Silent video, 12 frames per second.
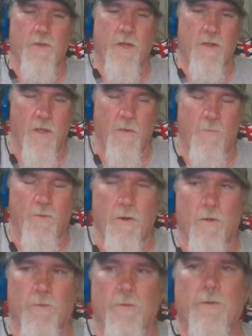the club
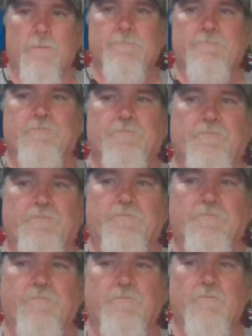world.
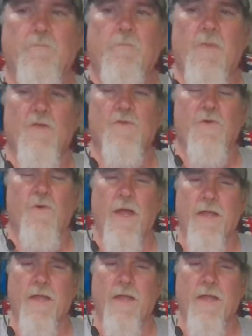So